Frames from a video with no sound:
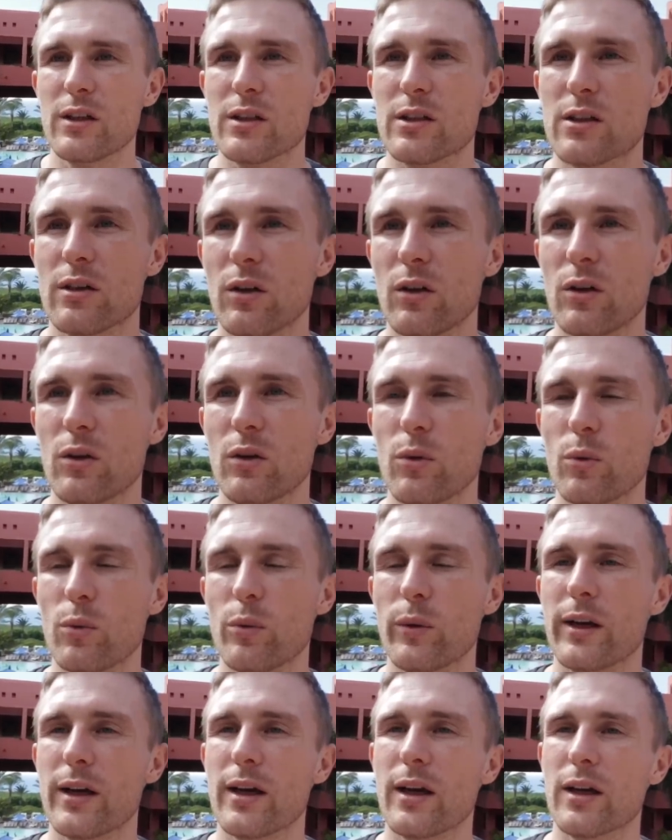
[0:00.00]
So
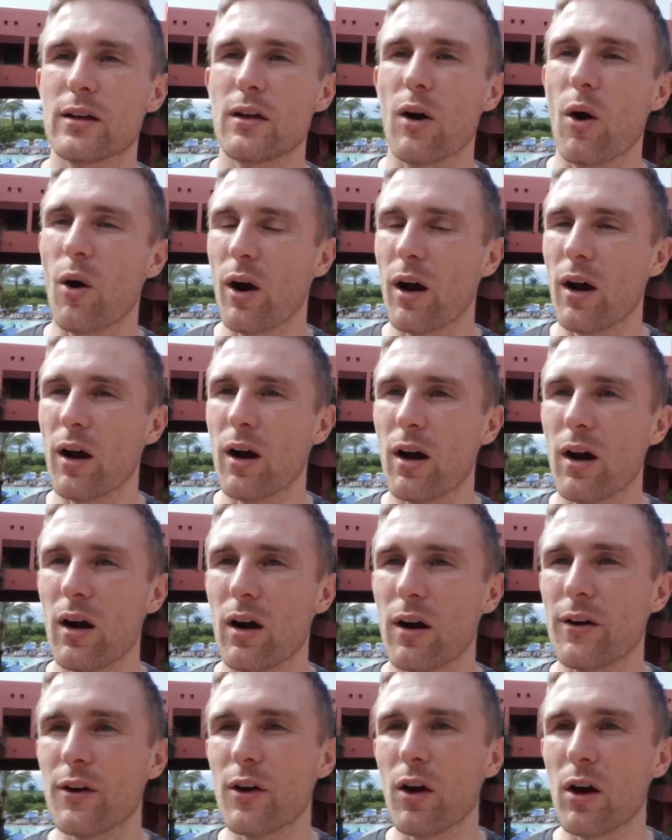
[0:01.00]
we got
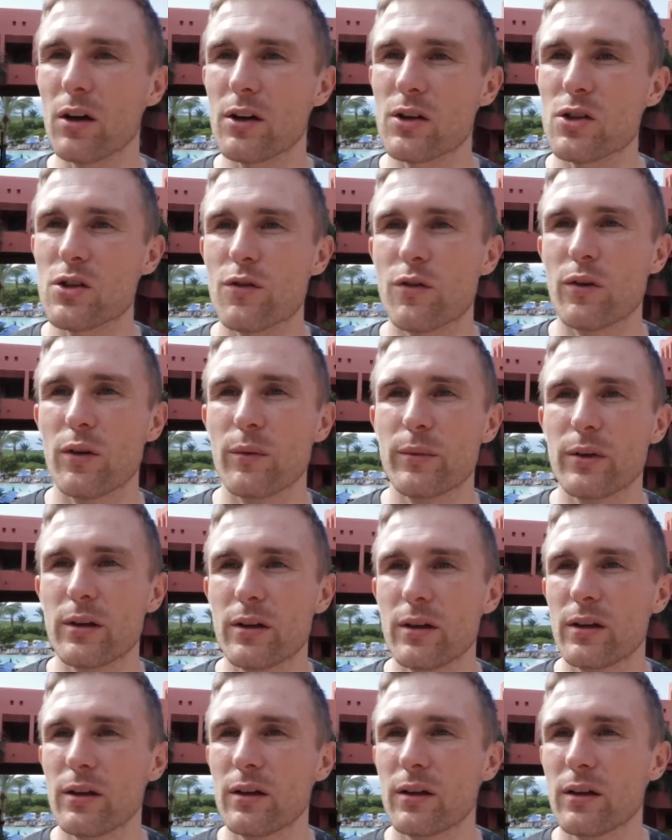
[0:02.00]
our knowledge from
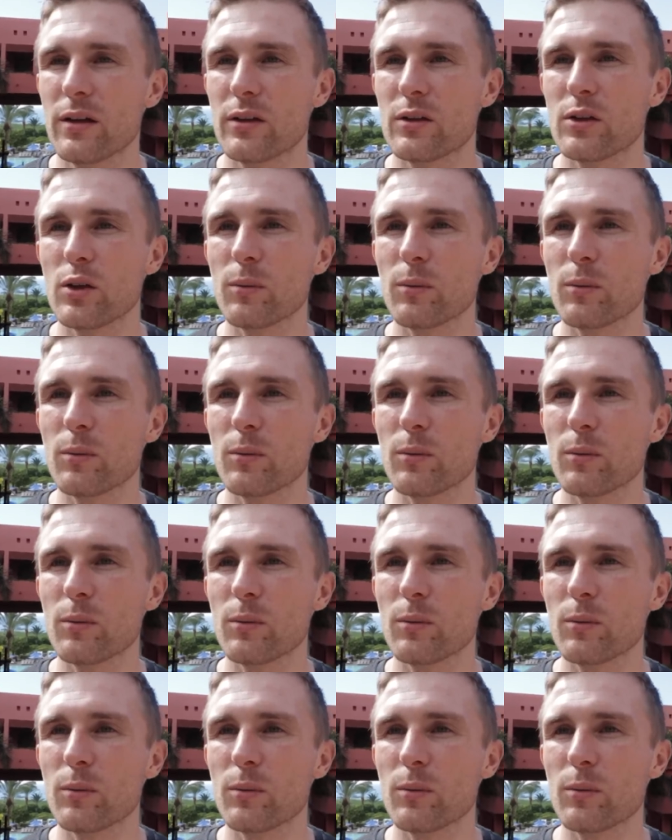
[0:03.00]
the